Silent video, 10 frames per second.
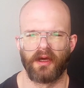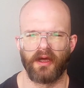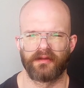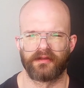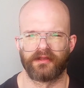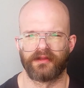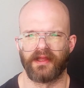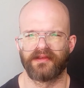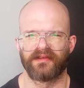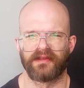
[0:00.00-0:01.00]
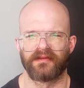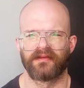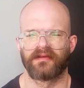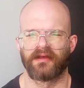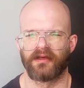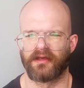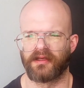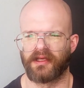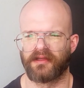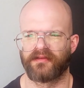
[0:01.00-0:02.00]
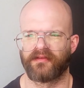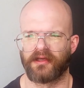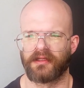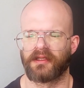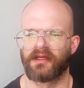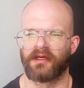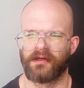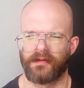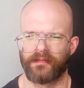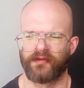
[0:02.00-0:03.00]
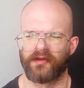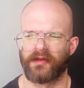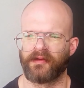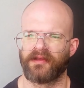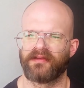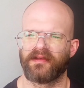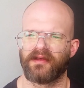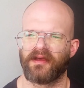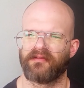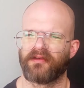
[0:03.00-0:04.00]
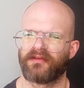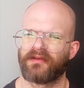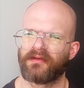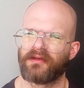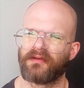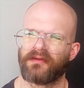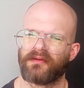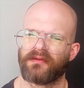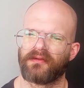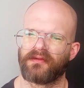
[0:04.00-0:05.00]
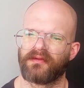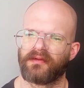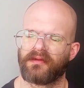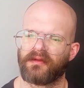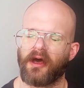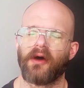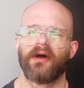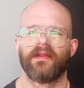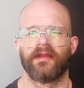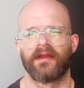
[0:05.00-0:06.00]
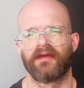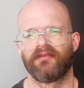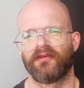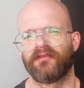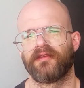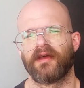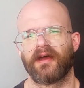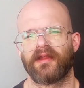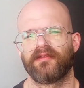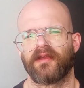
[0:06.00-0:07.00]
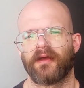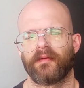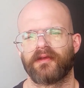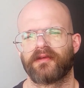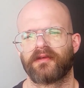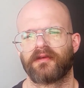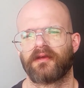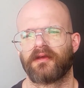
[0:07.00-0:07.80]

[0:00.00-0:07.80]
other than that scent, yeah, it's fine. So anyways, I've also used, and then I've used the Honest Amish.